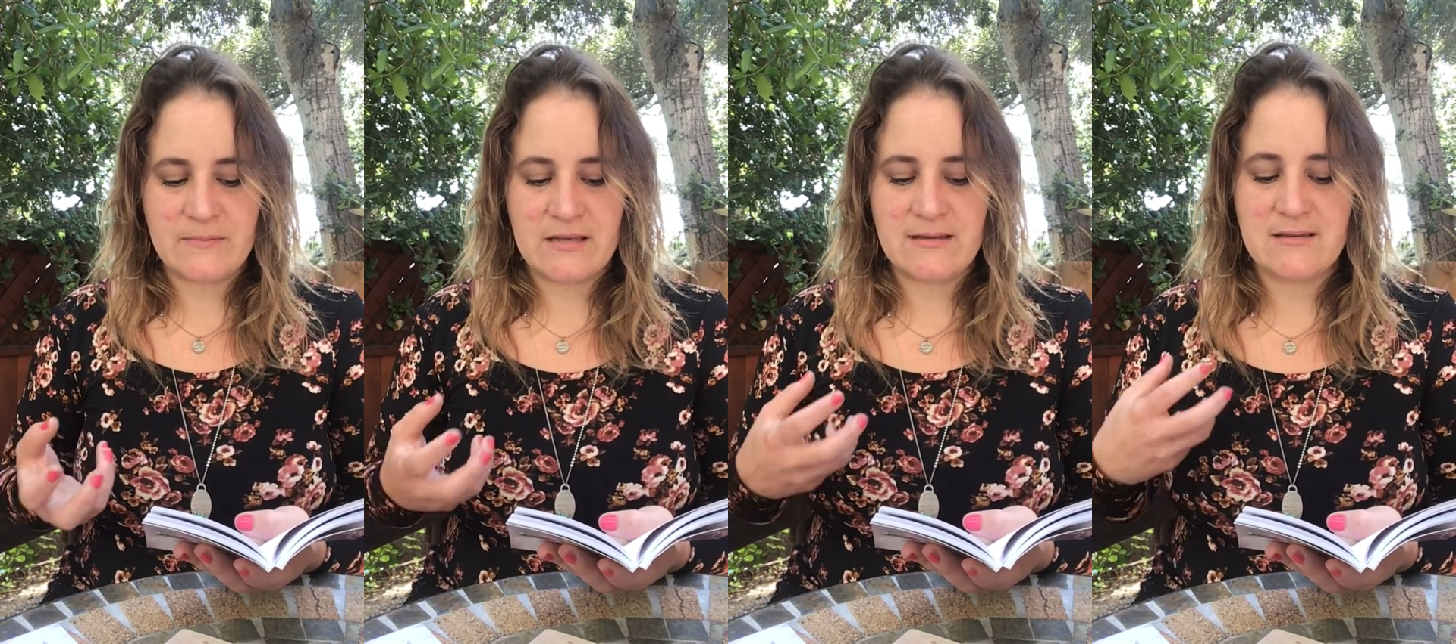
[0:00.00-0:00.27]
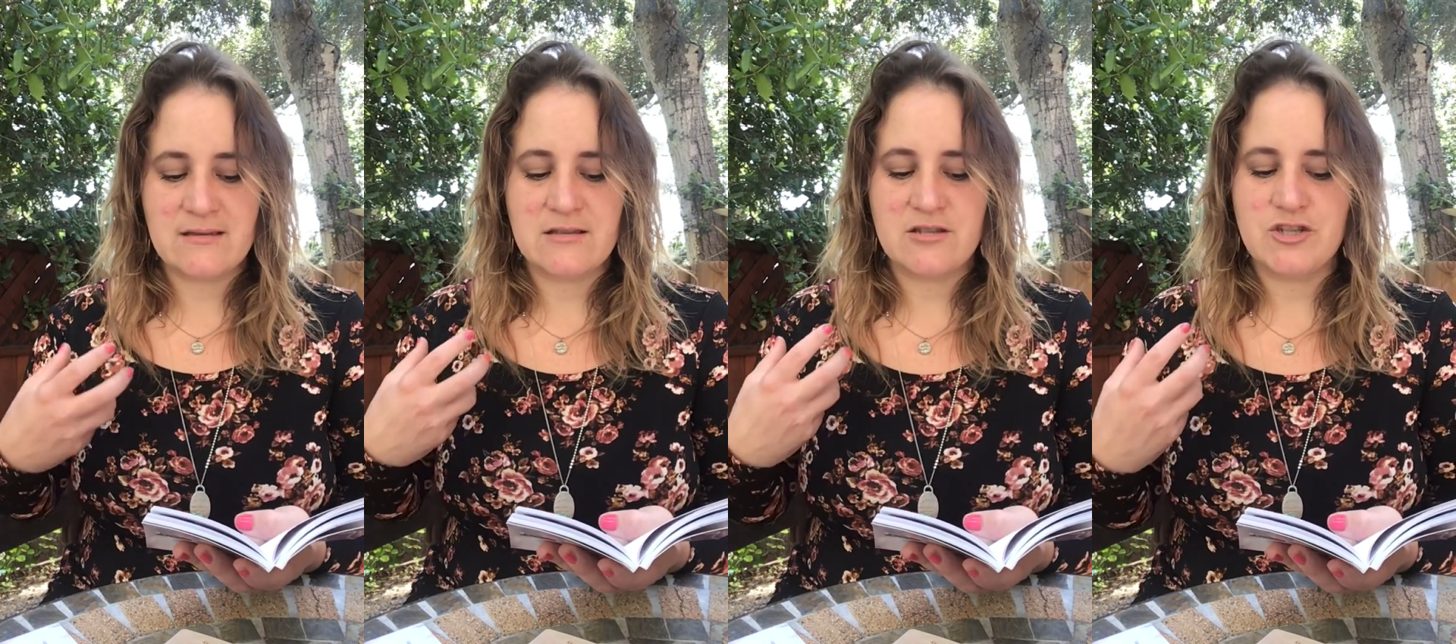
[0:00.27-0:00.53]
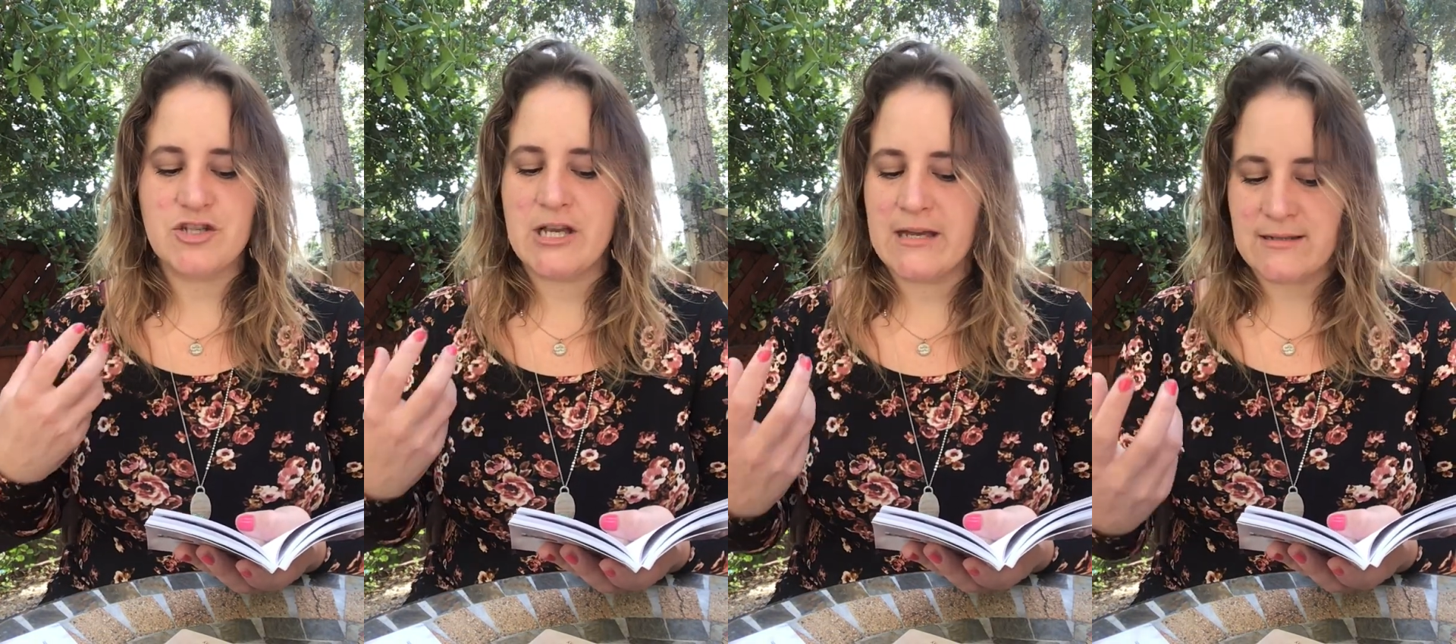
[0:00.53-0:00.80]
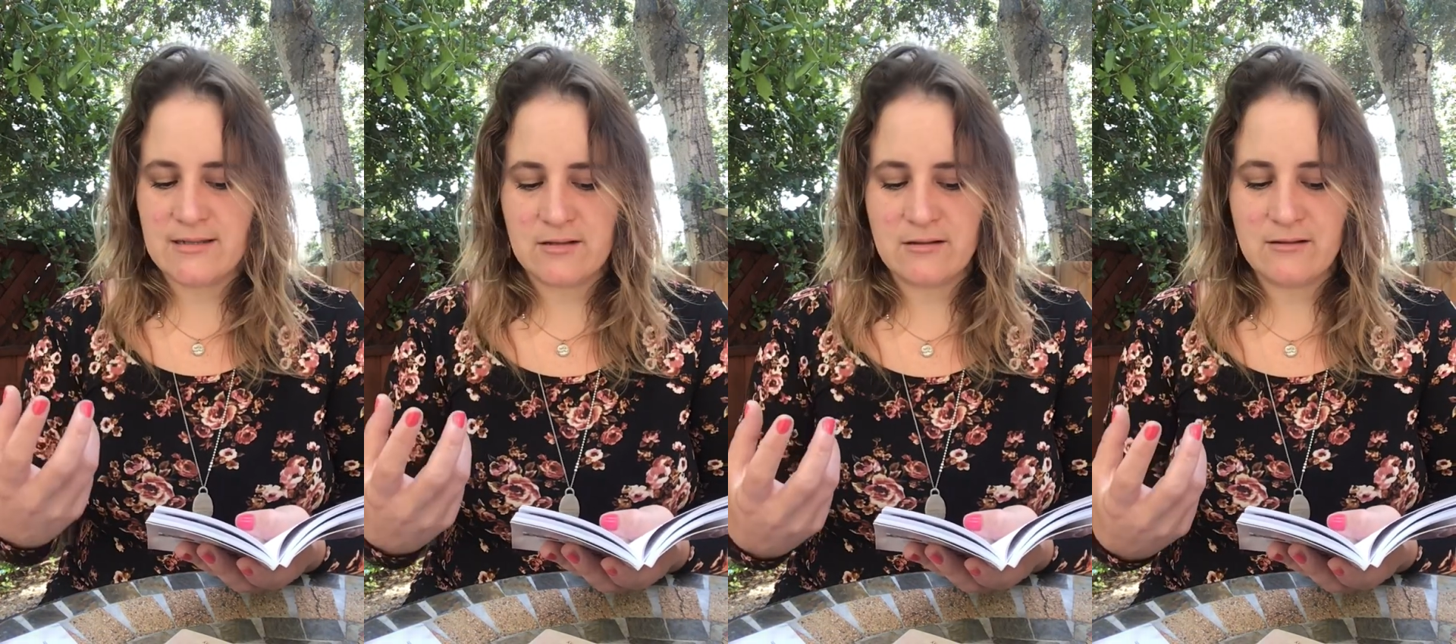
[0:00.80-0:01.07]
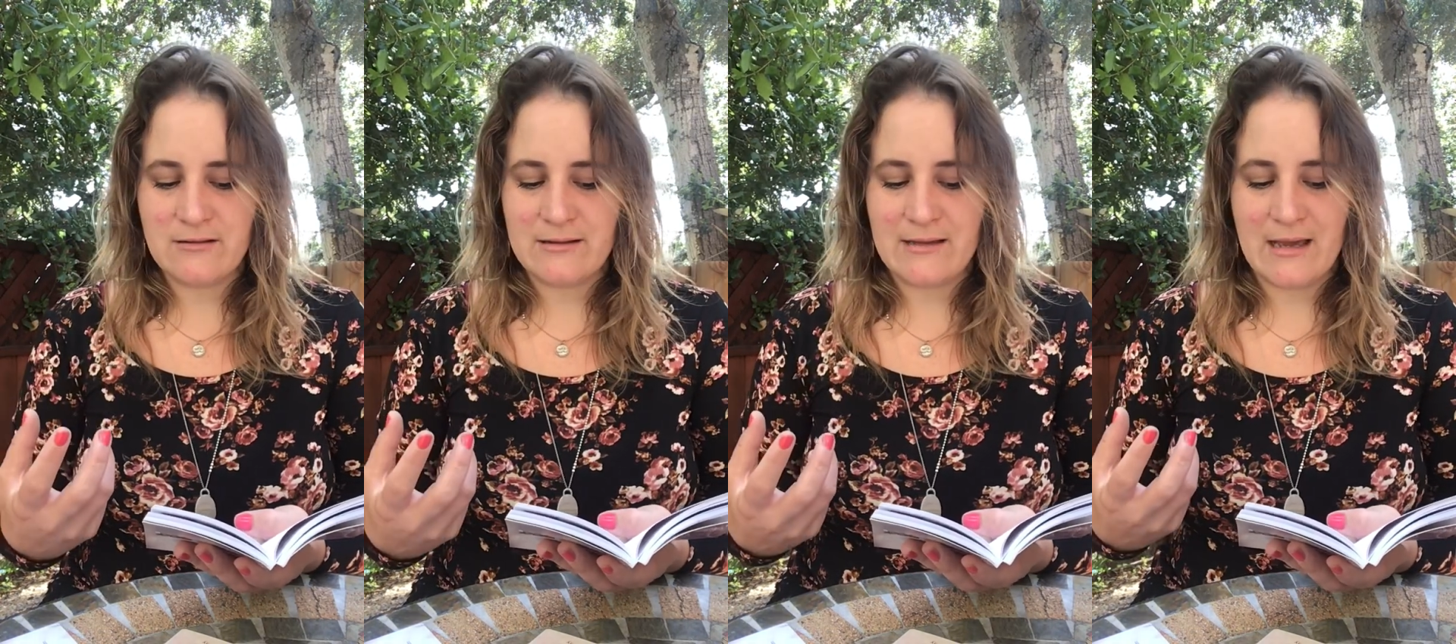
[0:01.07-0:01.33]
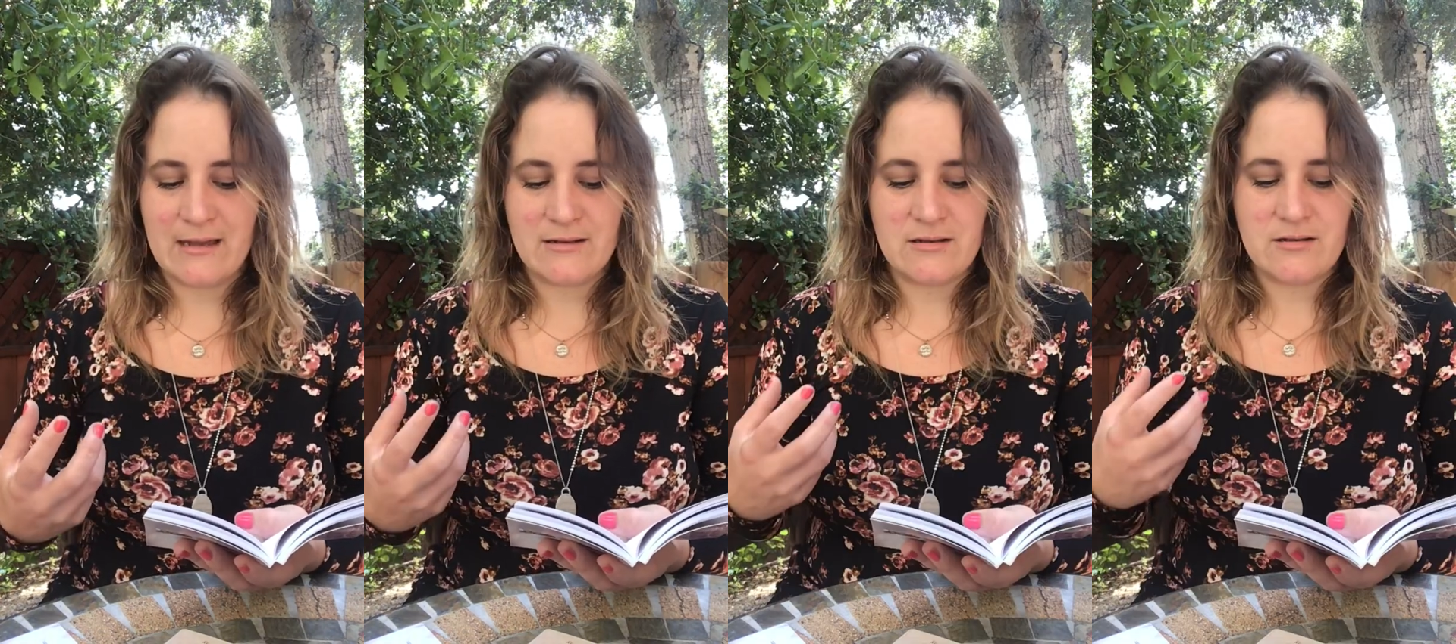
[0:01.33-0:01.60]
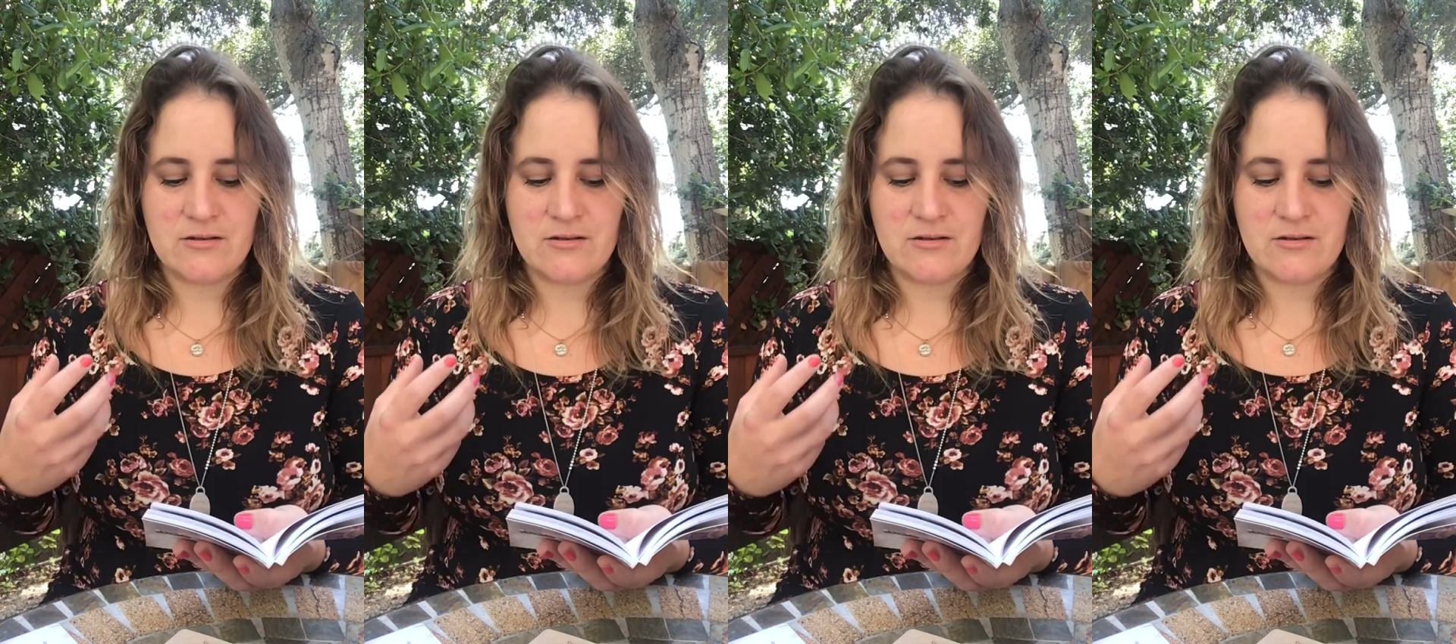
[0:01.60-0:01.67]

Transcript: to this gentle yet